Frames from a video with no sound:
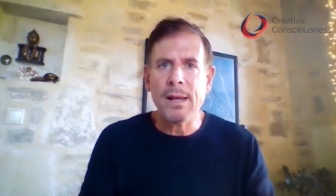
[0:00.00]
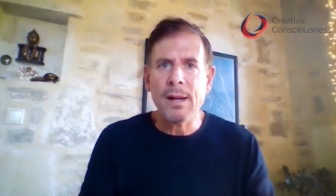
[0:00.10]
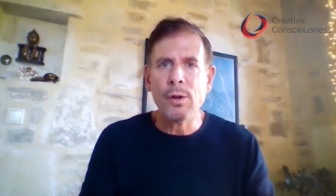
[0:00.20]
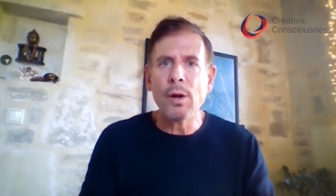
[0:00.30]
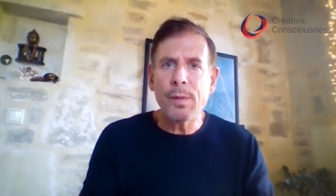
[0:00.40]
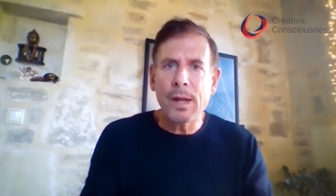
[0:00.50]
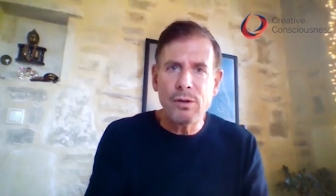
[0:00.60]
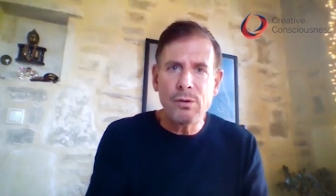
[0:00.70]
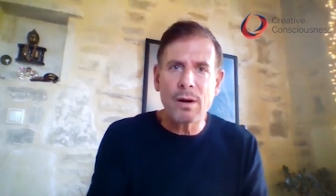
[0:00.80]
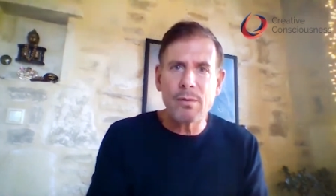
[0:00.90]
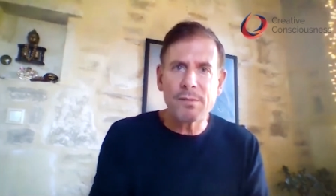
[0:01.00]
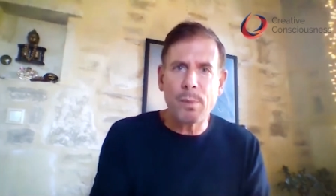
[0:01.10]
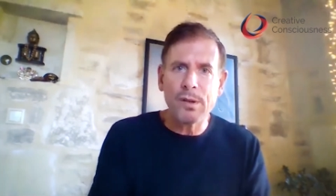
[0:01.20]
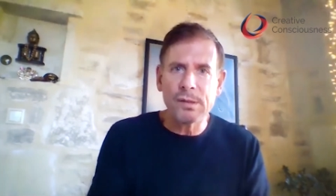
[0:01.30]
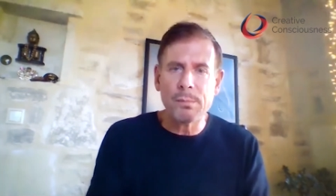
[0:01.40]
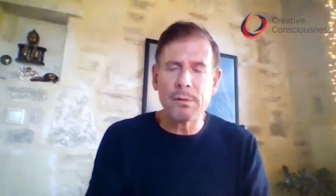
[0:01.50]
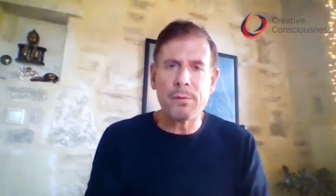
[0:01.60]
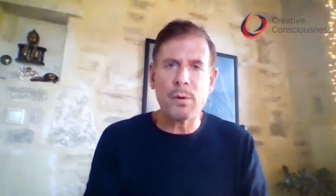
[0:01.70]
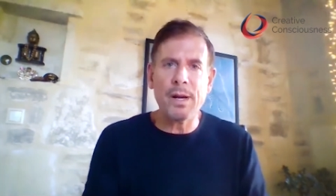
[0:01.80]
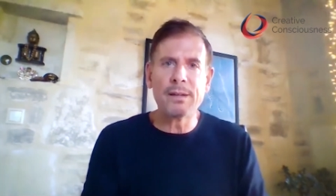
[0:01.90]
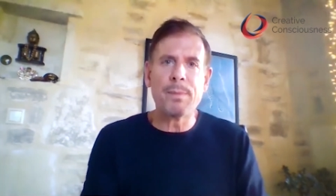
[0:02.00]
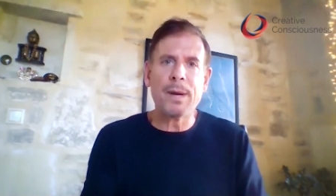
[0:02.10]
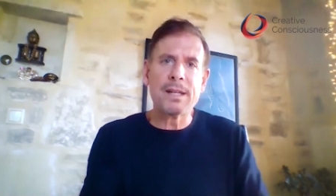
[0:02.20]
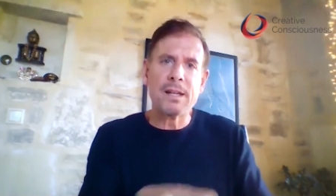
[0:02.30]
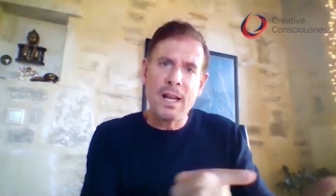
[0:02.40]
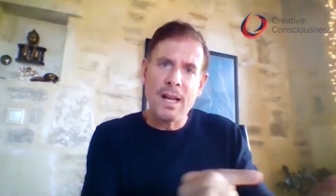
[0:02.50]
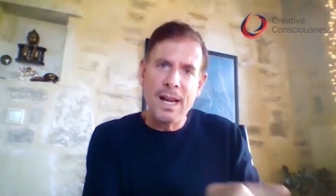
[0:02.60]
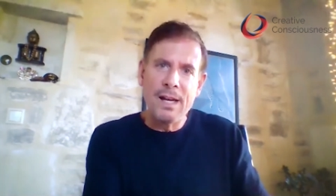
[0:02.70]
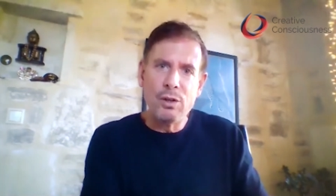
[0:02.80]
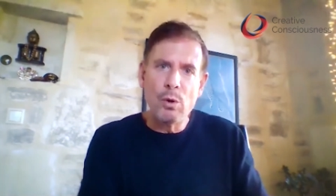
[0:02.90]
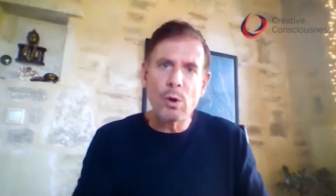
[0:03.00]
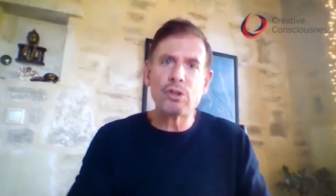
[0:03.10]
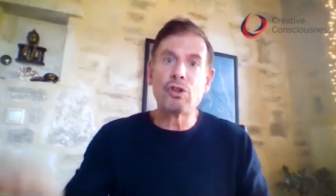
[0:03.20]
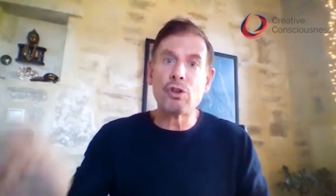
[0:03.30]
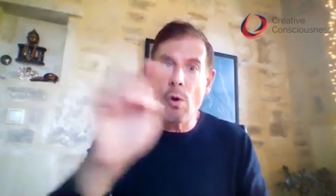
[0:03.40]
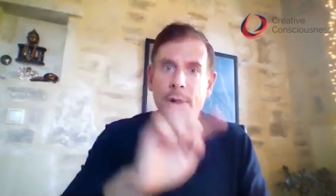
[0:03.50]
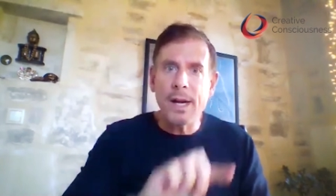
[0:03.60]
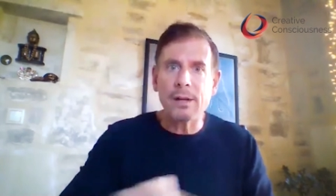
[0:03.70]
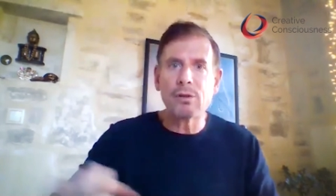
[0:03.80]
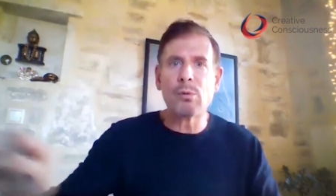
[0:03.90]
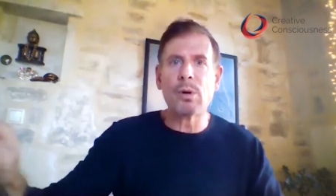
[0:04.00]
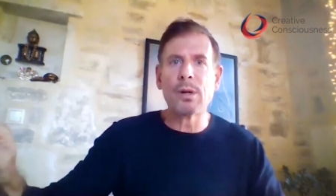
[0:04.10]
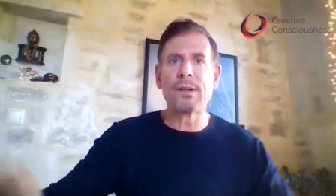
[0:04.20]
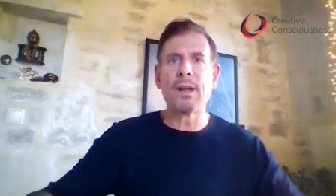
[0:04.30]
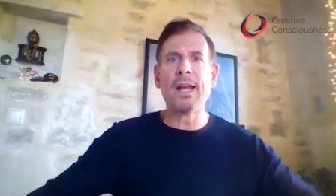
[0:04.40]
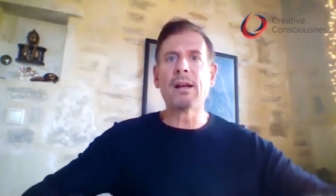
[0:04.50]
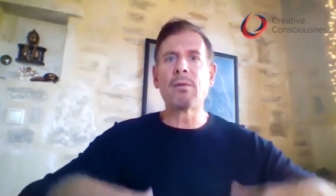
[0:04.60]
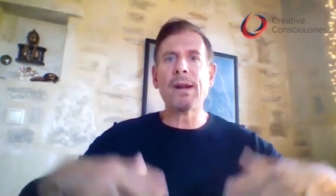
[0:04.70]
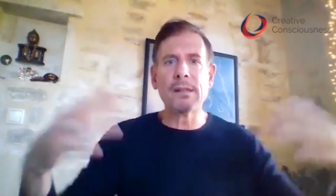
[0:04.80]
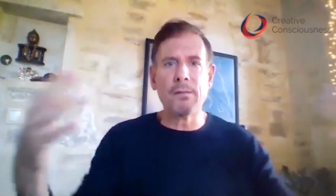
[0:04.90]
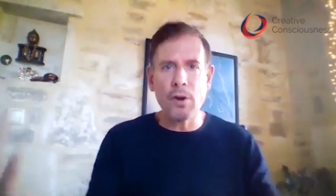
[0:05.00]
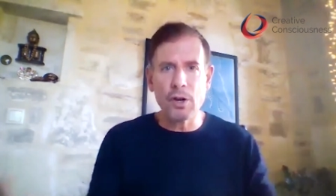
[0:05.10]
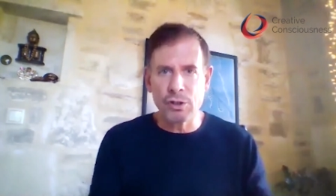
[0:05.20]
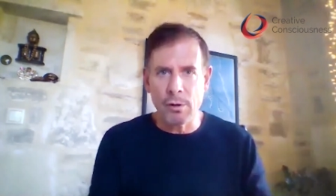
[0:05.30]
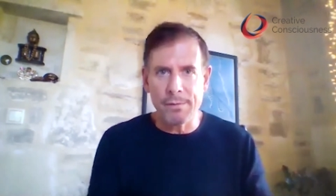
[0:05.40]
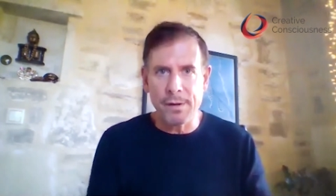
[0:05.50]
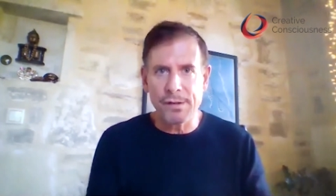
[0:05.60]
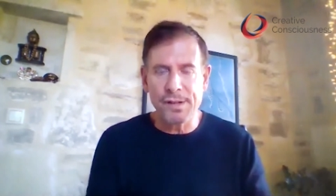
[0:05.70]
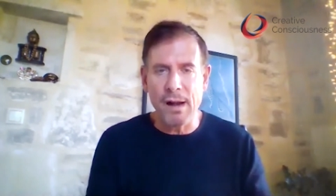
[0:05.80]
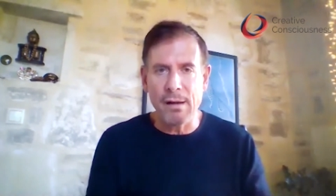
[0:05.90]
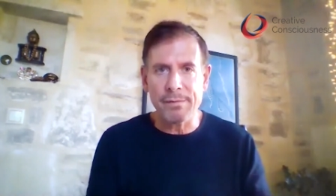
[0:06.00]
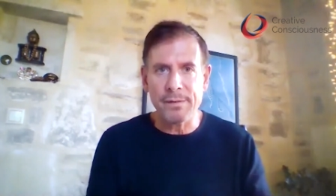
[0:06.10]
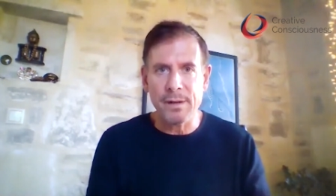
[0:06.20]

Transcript: not that you are responsible for it but in your journey towards a greater version of yourself